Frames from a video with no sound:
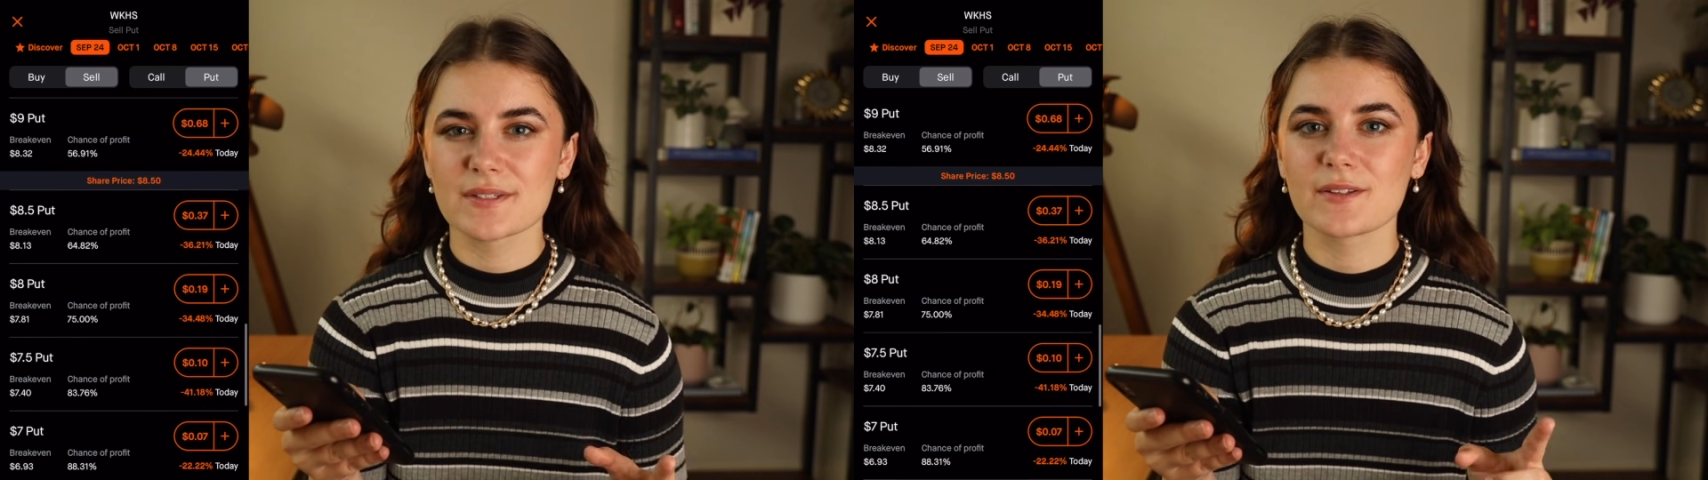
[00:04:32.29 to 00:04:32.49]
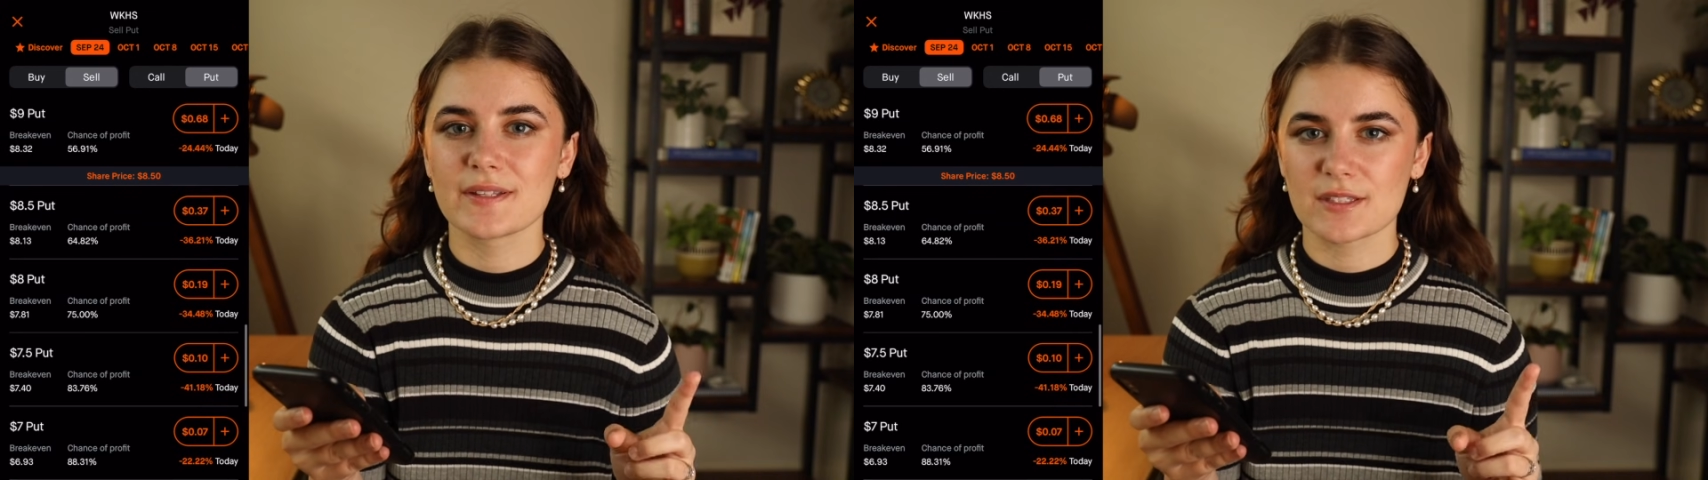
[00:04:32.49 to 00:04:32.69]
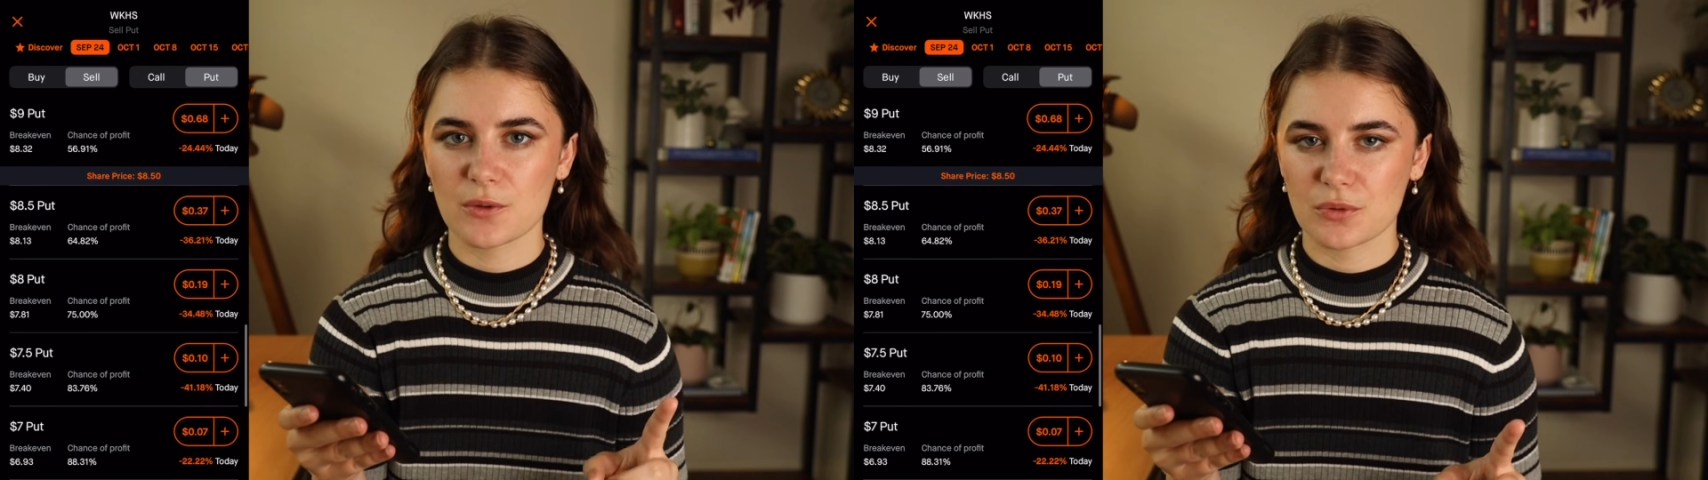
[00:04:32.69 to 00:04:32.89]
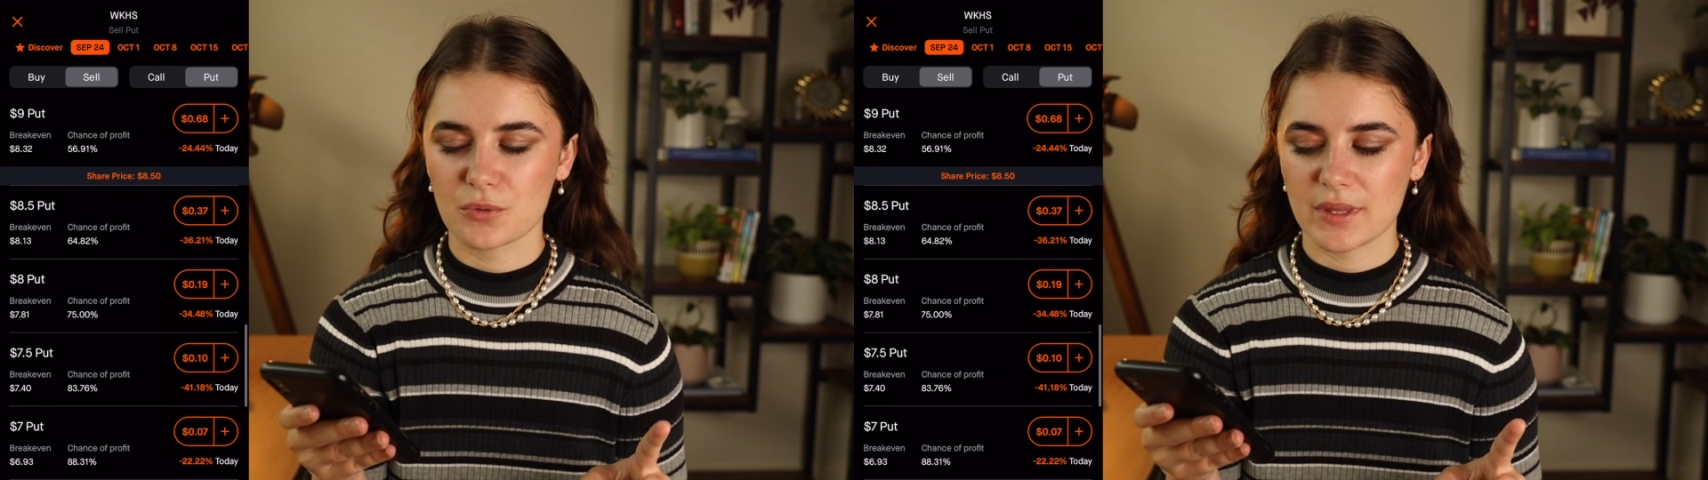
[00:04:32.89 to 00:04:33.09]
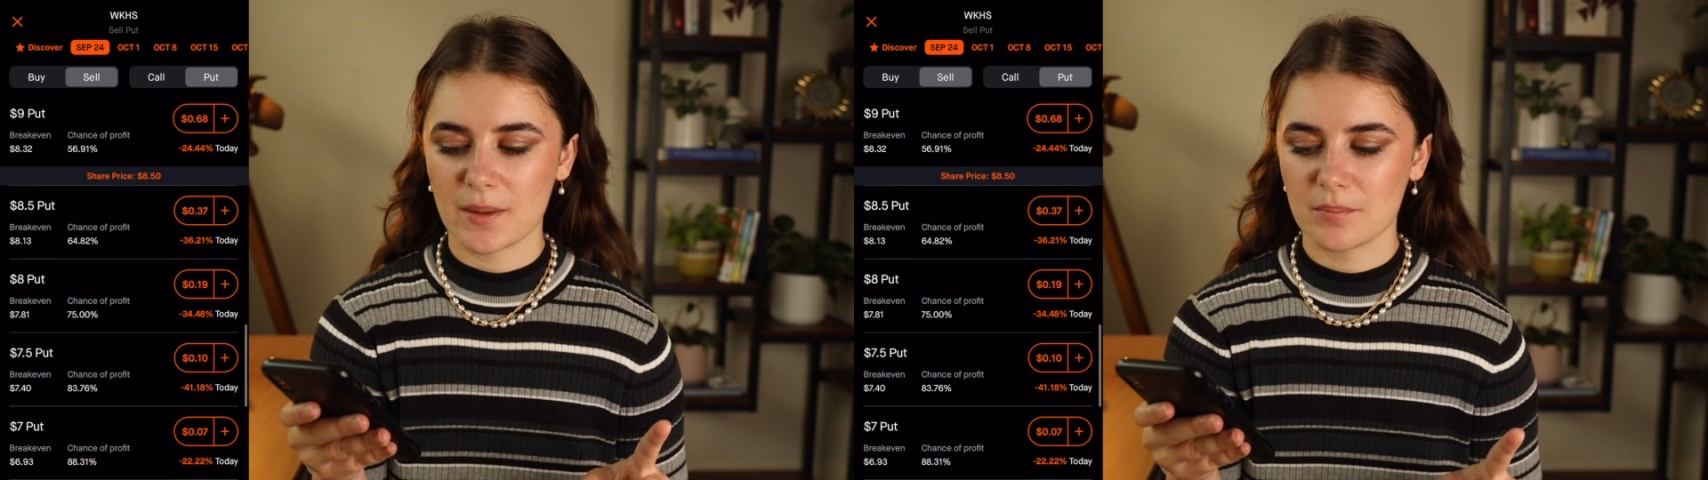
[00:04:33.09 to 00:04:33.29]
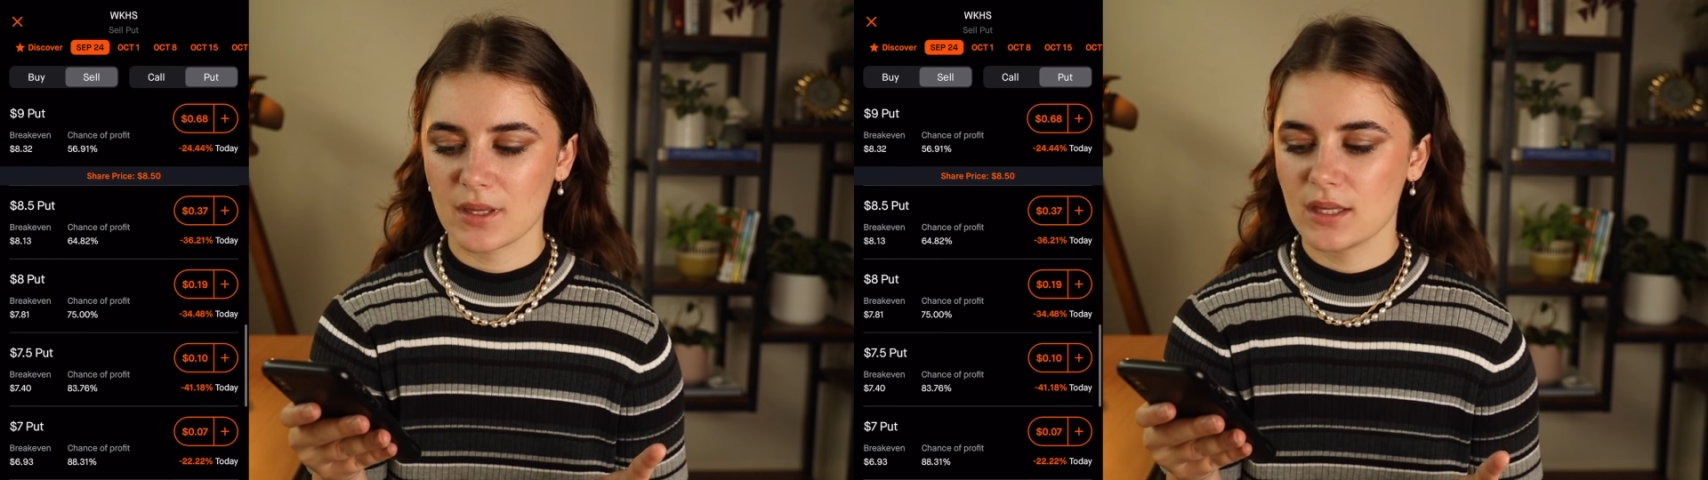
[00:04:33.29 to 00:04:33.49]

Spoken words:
so let's go through them.